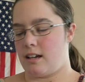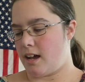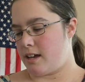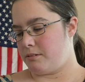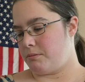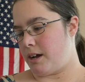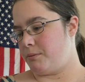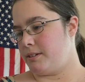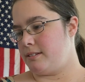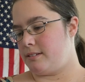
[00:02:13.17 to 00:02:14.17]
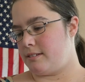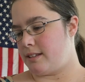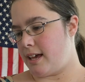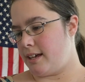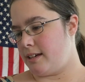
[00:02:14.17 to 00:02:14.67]
I would
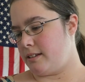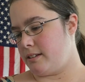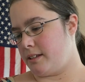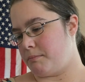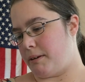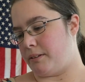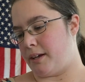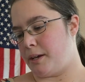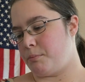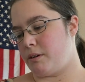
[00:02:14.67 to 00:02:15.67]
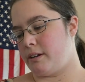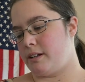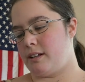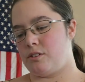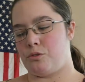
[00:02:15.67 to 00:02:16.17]
say my
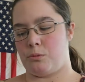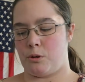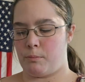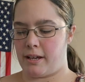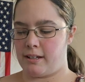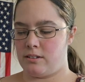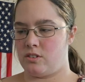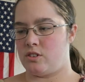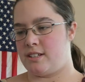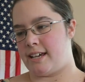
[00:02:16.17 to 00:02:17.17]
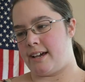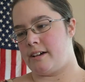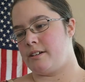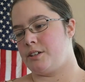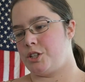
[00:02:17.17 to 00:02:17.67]
library does romance, so
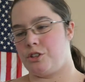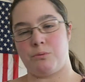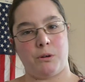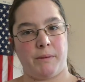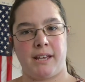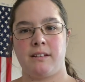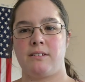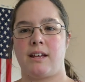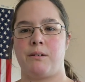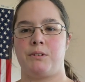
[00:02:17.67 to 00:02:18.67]
yeah, she's romance.